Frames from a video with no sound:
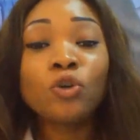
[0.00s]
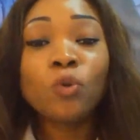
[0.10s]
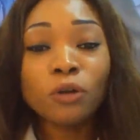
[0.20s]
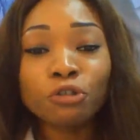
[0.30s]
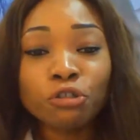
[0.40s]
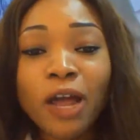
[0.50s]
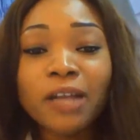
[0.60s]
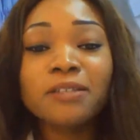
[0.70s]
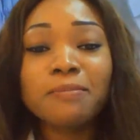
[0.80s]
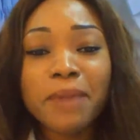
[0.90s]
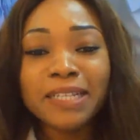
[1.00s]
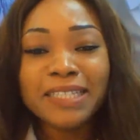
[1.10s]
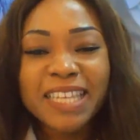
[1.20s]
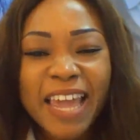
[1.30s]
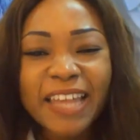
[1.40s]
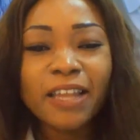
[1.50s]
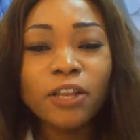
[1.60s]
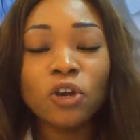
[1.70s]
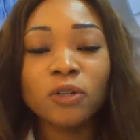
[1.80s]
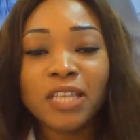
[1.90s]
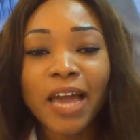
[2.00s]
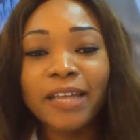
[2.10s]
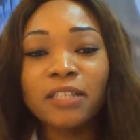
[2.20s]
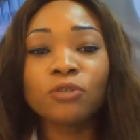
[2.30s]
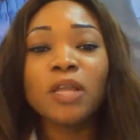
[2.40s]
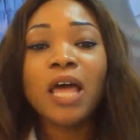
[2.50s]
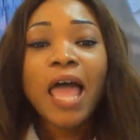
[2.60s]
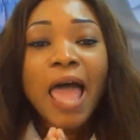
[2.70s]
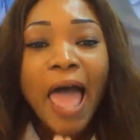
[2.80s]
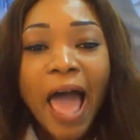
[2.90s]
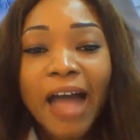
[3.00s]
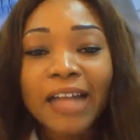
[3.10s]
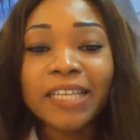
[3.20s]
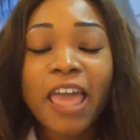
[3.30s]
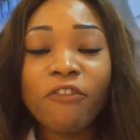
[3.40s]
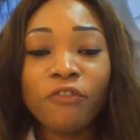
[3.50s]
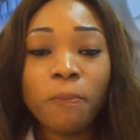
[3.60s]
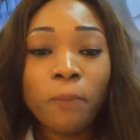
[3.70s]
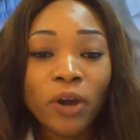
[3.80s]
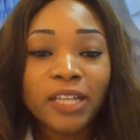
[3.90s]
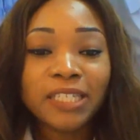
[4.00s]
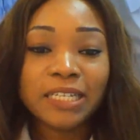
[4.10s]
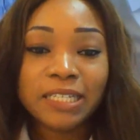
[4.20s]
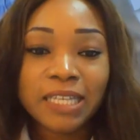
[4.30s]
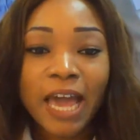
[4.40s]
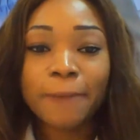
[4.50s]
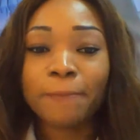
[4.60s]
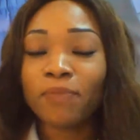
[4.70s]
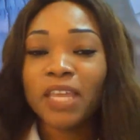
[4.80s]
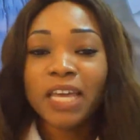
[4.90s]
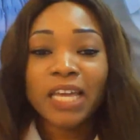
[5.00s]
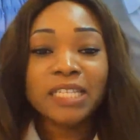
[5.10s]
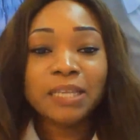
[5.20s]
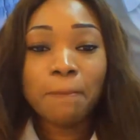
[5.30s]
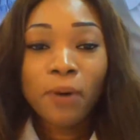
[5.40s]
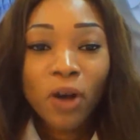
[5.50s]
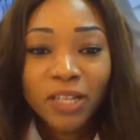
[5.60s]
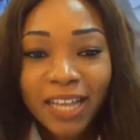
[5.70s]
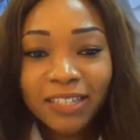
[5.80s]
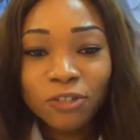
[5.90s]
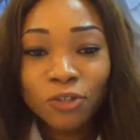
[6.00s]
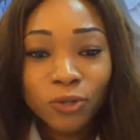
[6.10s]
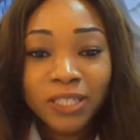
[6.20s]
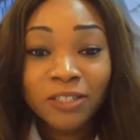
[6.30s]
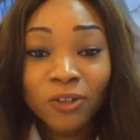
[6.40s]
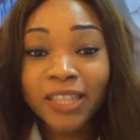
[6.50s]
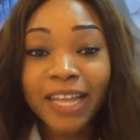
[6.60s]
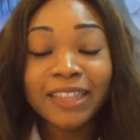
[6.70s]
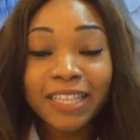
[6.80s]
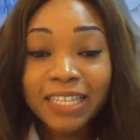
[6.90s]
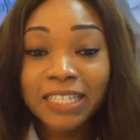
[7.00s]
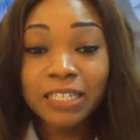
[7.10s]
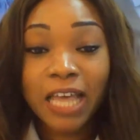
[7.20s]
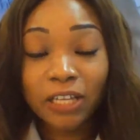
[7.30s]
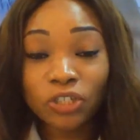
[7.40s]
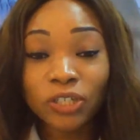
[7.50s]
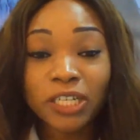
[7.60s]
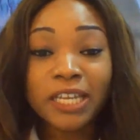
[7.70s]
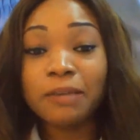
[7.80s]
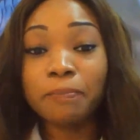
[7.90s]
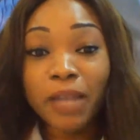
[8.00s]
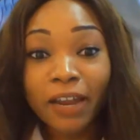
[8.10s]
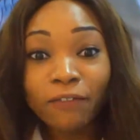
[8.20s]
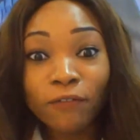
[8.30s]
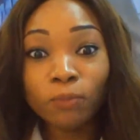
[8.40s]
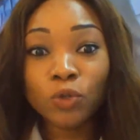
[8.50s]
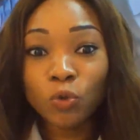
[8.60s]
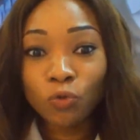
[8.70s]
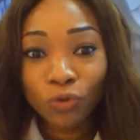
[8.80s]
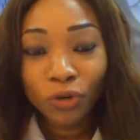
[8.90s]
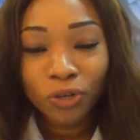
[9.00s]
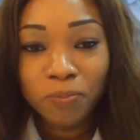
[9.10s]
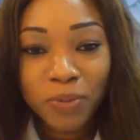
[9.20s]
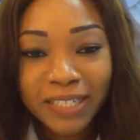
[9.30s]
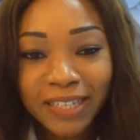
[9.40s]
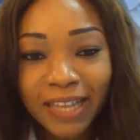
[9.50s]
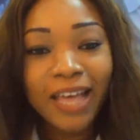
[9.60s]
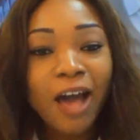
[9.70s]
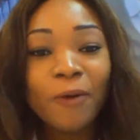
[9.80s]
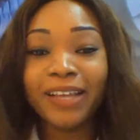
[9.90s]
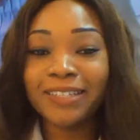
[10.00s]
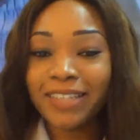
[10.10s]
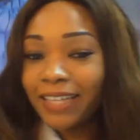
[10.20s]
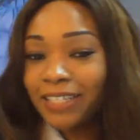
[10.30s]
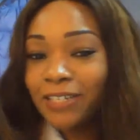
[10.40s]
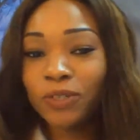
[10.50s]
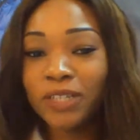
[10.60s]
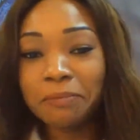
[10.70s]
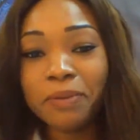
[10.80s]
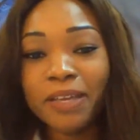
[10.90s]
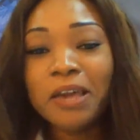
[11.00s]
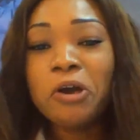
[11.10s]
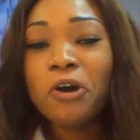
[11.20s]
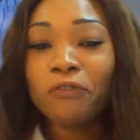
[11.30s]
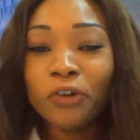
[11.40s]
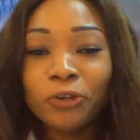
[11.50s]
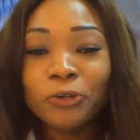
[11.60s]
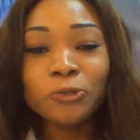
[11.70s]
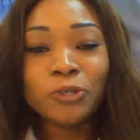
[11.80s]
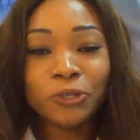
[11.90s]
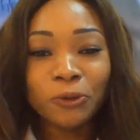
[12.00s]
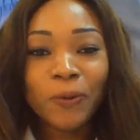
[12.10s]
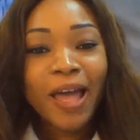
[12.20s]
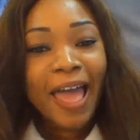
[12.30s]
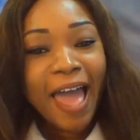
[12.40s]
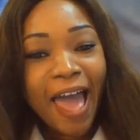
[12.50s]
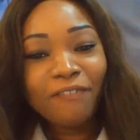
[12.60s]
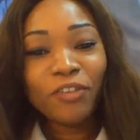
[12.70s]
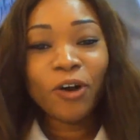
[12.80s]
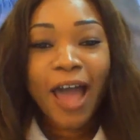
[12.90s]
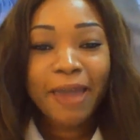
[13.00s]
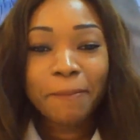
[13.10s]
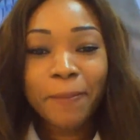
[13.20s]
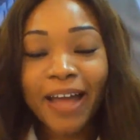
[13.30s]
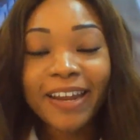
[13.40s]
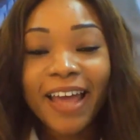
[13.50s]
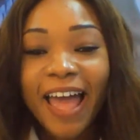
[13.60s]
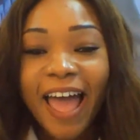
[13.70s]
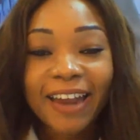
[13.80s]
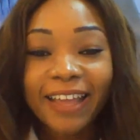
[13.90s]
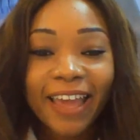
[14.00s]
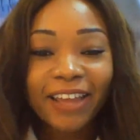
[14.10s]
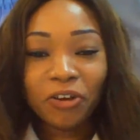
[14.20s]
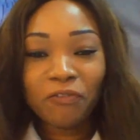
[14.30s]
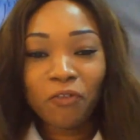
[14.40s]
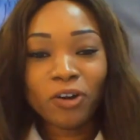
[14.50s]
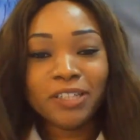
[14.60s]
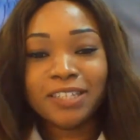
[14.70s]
that you're on track to maintaining your title at every point in time. It's important to note that this is actually a platform to grow your business. How exciting would it be for you to, have your iPad at the end of